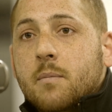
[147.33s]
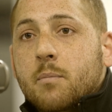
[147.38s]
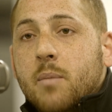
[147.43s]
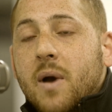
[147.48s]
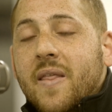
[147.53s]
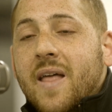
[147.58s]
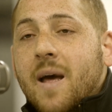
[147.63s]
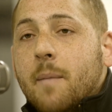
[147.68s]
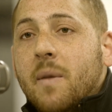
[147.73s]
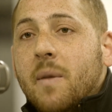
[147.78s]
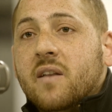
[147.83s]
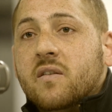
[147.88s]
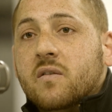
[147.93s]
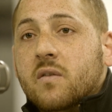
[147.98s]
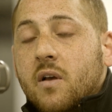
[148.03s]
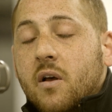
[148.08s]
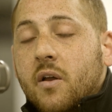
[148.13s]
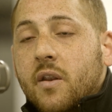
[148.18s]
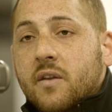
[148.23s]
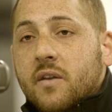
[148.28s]
by that
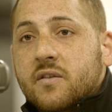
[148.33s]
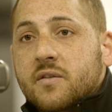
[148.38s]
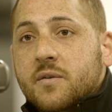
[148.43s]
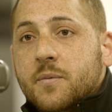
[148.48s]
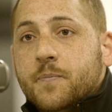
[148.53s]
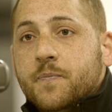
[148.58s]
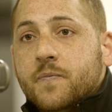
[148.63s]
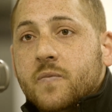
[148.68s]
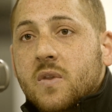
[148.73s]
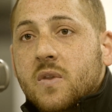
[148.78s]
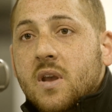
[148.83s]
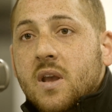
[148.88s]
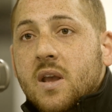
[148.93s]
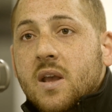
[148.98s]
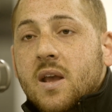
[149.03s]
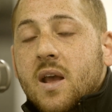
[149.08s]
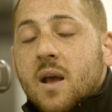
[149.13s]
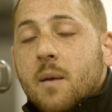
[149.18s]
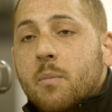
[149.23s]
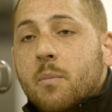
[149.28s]
mental illness
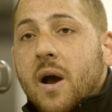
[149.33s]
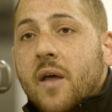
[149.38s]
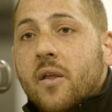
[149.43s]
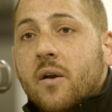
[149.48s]
and by